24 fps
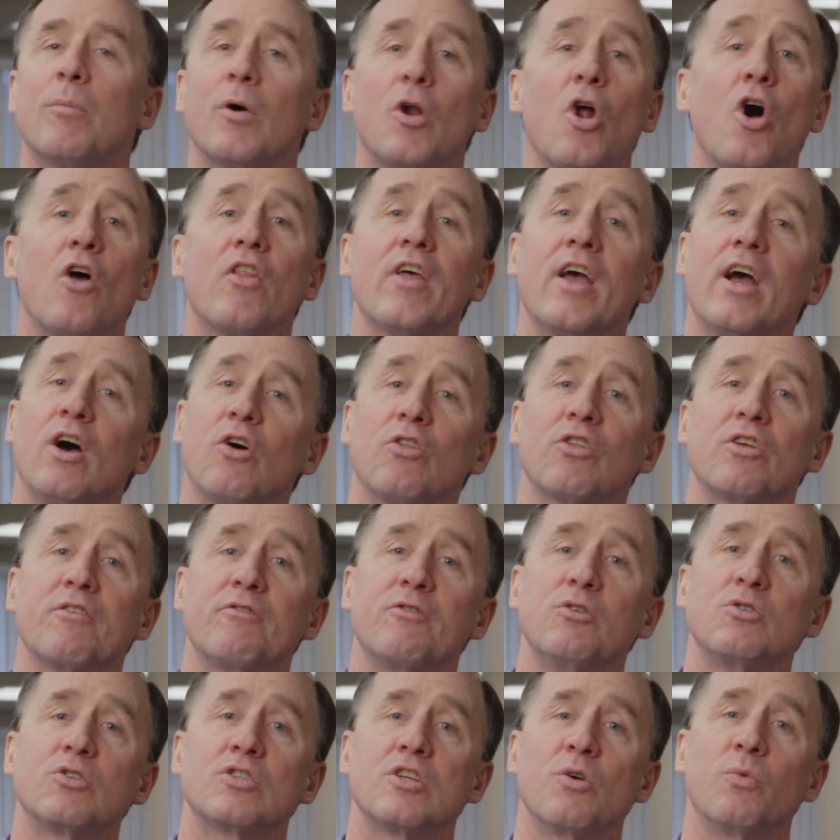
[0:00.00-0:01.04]
but all the healthy
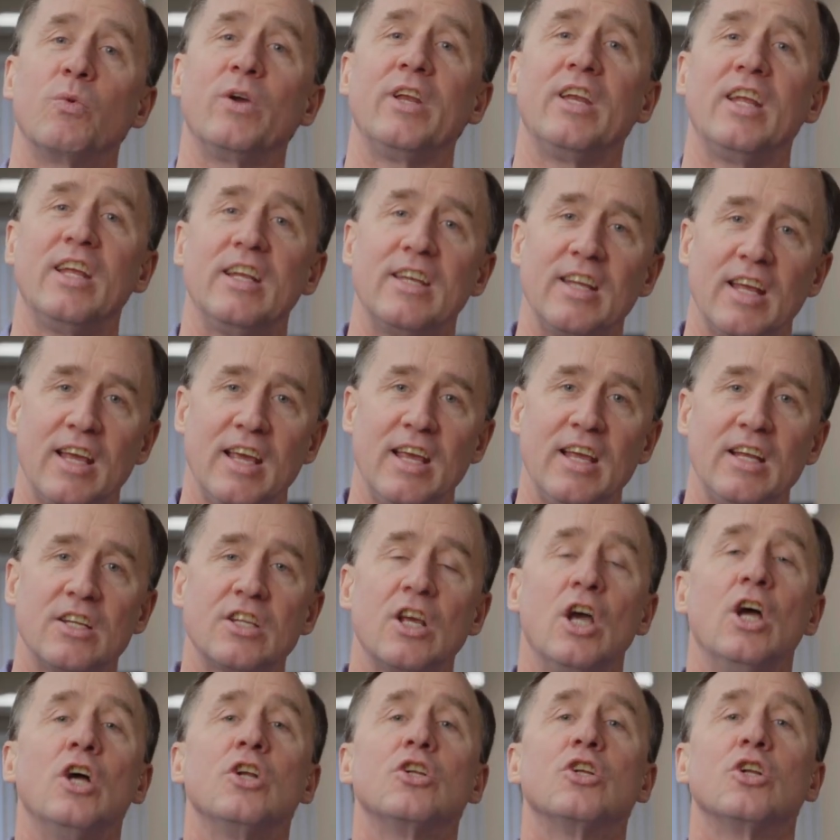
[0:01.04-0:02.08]
foods that we need to
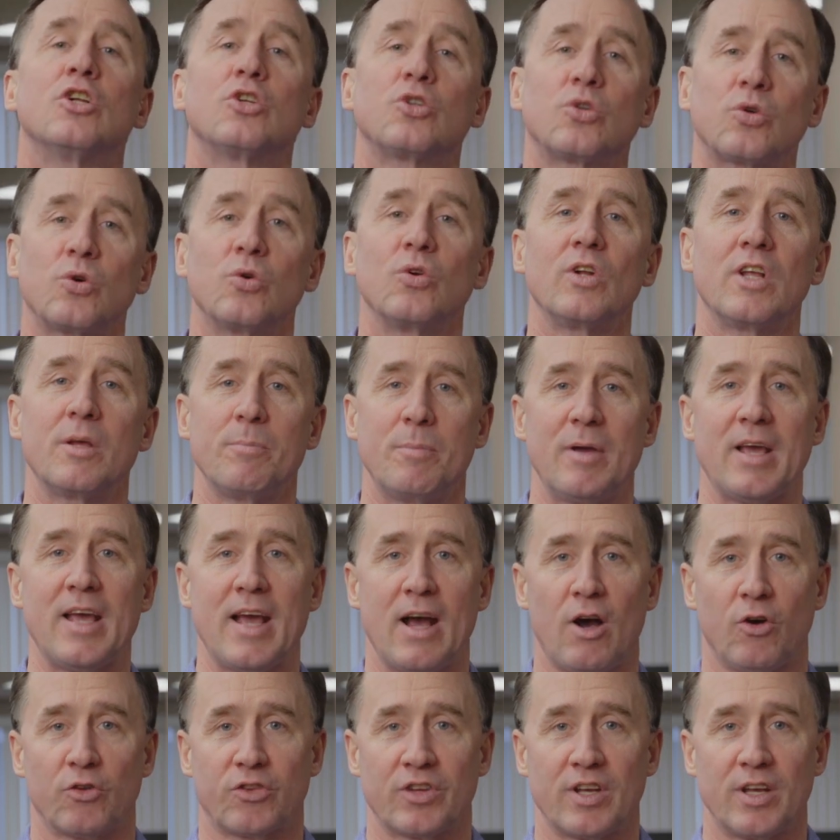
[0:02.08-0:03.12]
eat to truly be
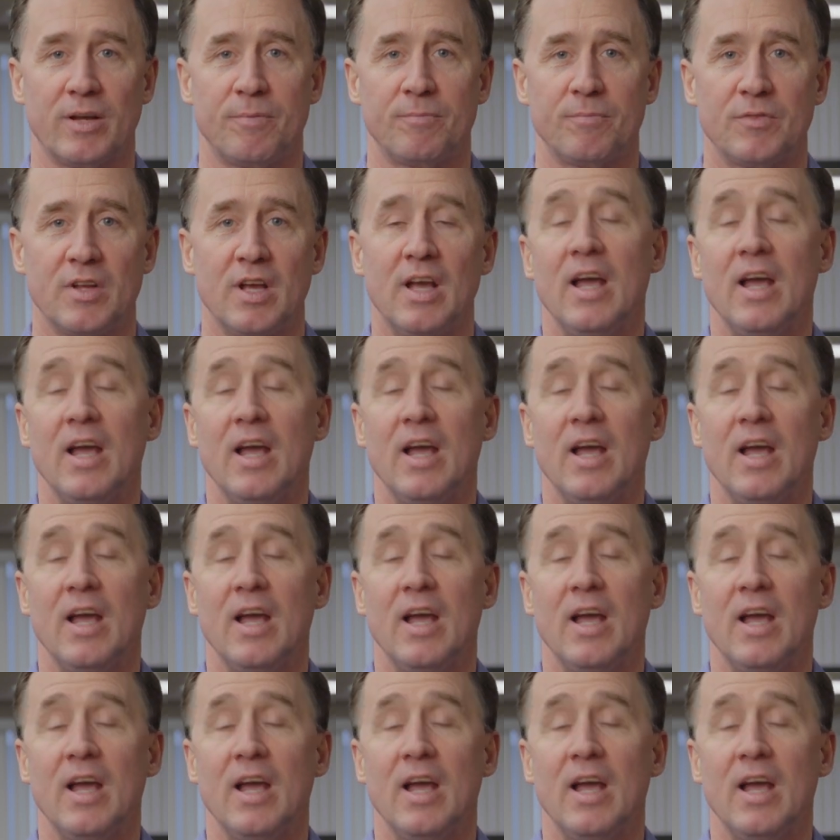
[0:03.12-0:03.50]
healthy.